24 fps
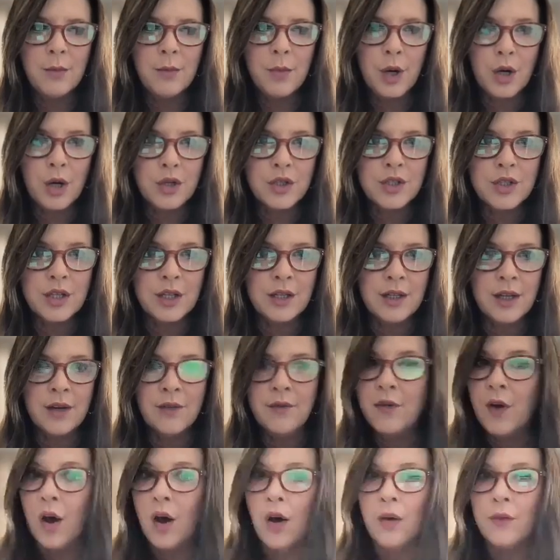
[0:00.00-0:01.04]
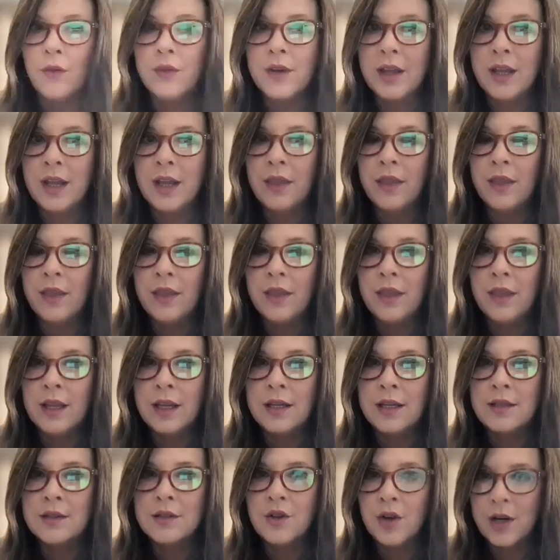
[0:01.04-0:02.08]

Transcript: person involved in these